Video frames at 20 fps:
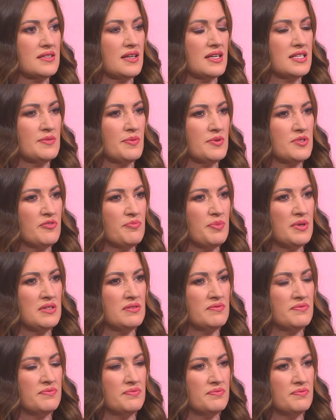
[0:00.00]
I suppose, you've
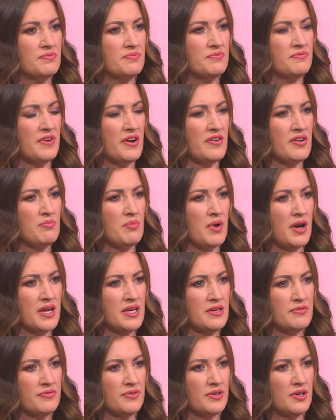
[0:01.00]
been very
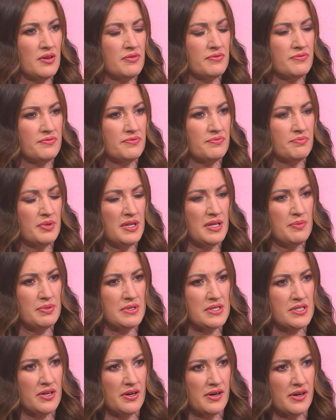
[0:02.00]
mindful of
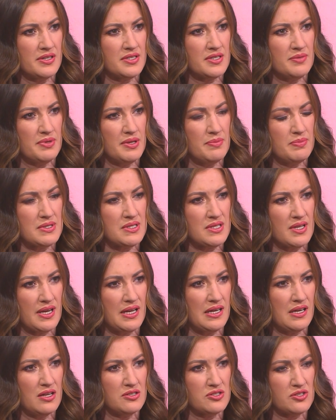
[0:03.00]
people's hurt and people's
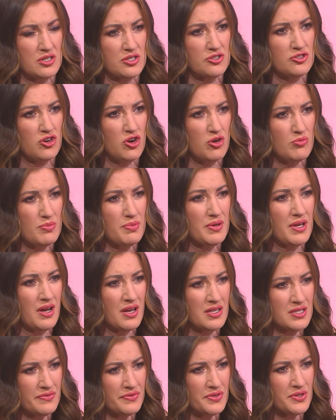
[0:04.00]
psychological trauma
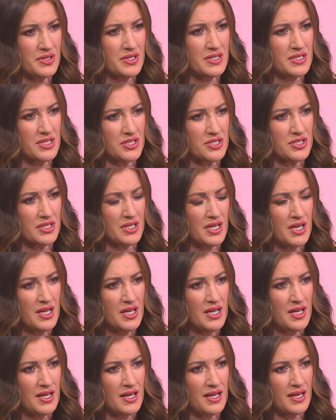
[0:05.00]
because of your condition.
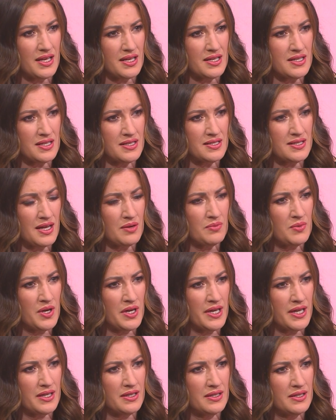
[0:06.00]
Is that
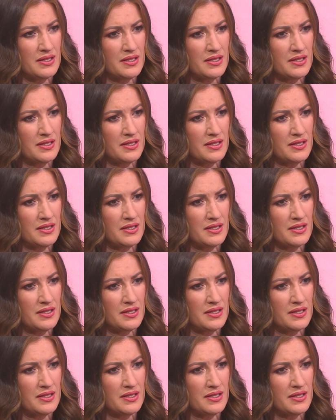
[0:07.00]
why?